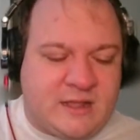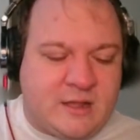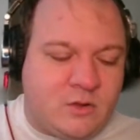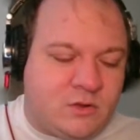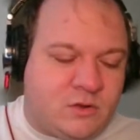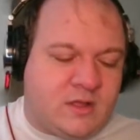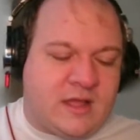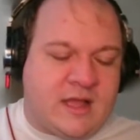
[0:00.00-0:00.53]

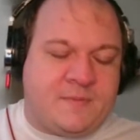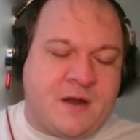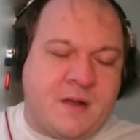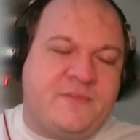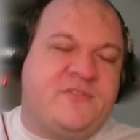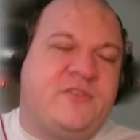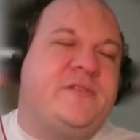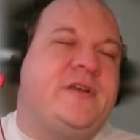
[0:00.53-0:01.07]
Now, I
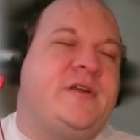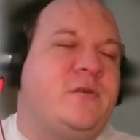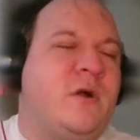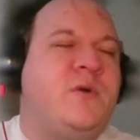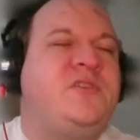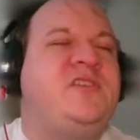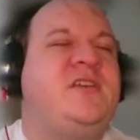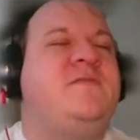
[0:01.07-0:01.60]
promised earlier,
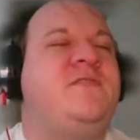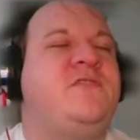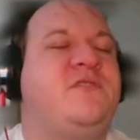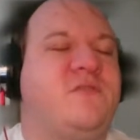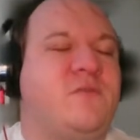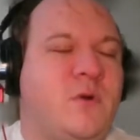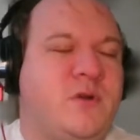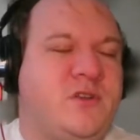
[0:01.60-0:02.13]
Croatan
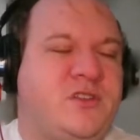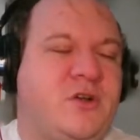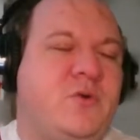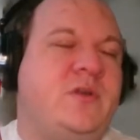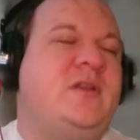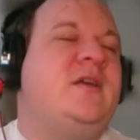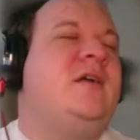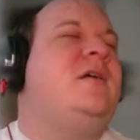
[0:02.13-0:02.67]
versus
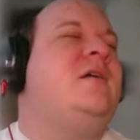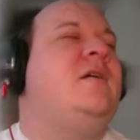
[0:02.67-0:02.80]
Croatoan.